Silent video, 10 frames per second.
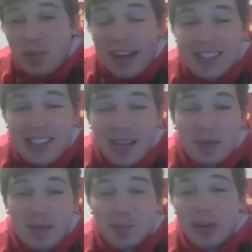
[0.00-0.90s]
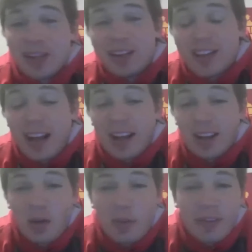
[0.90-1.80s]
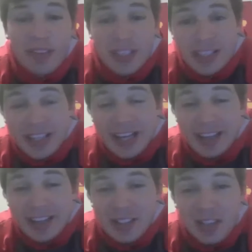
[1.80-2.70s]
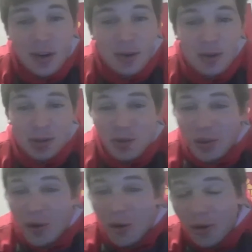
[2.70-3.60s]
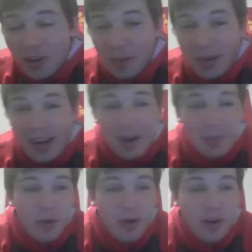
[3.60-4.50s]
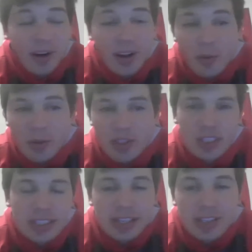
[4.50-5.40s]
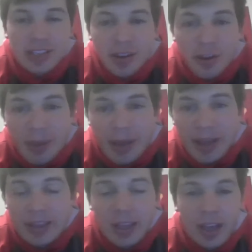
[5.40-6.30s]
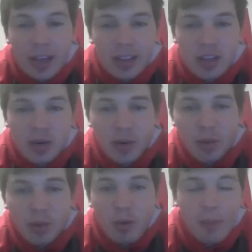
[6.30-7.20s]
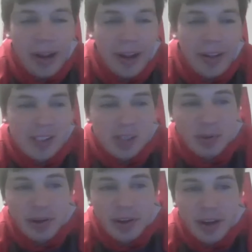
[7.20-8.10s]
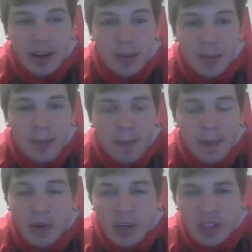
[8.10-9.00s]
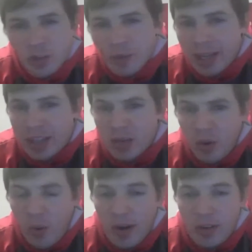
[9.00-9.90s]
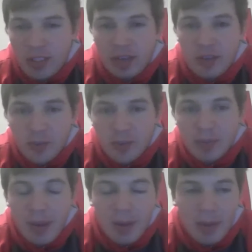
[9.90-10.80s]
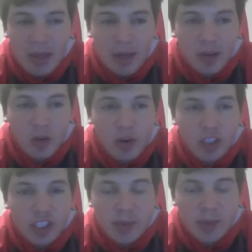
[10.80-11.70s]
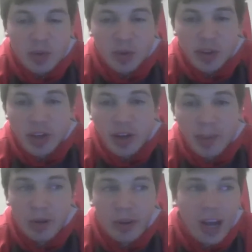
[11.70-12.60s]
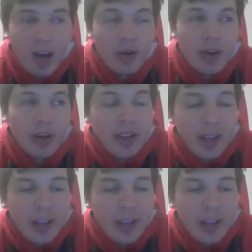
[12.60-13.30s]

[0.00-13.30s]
the pass game has been a little bit of a decline this year, especially with Hall coming on more, which isn't necessarily a bad thing. It's showing we're more balanced, but you can attribute that to our wide receivers maybe being a little worse, especially with Milton out and